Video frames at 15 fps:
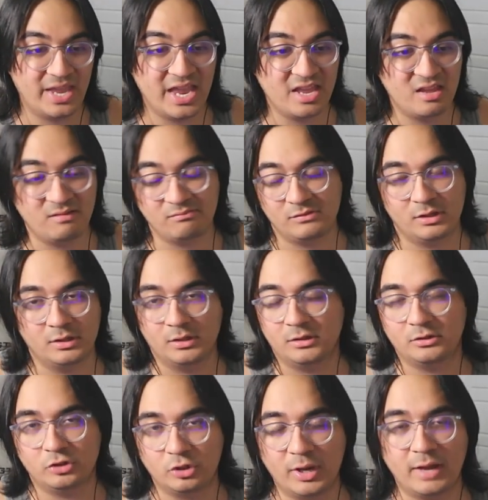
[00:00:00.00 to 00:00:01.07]
and
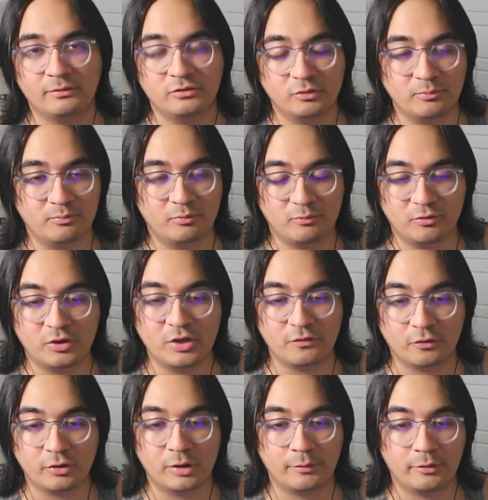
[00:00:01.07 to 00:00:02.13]
you have to give
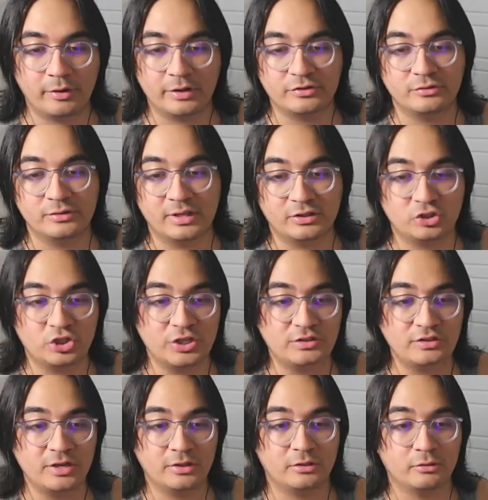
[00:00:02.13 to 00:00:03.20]
credit to that
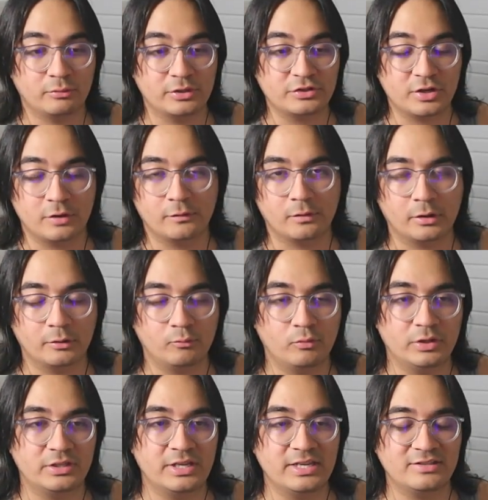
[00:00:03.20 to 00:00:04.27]
GTA 3's cover art
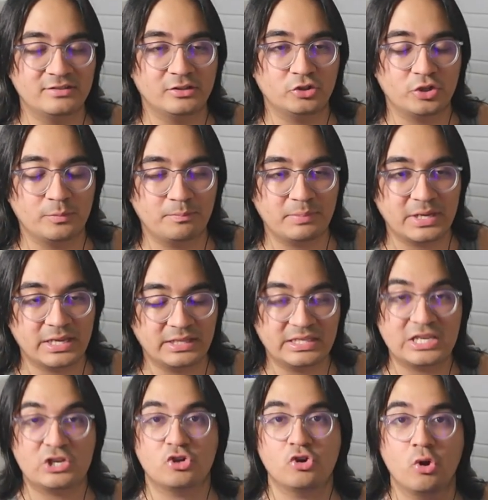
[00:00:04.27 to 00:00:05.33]
would essentially be
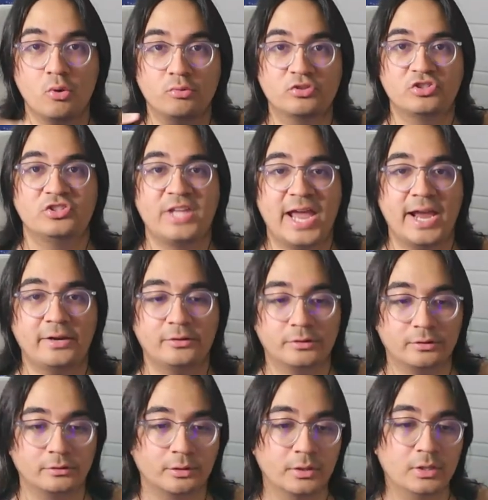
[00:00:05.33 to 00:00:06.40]
the gold
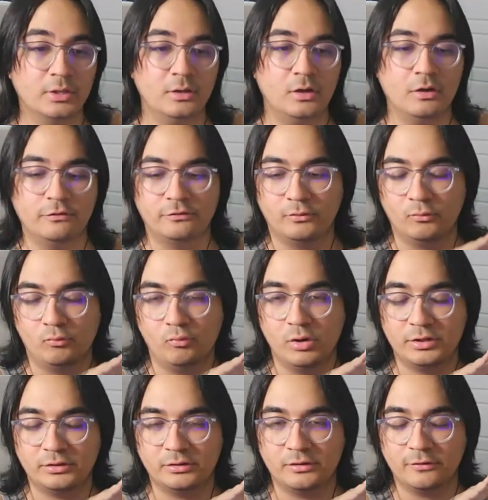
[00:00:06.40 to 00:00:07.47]
standard of
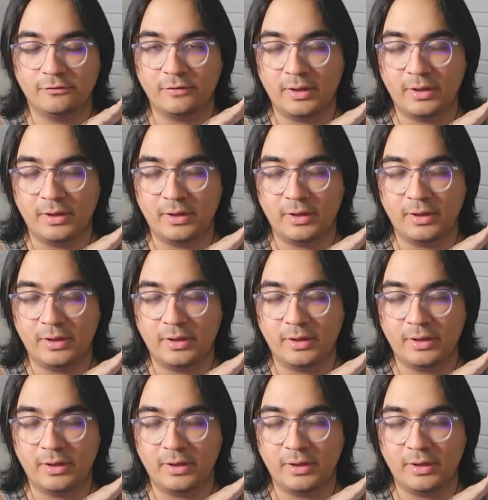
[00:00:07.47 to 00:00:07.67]
what the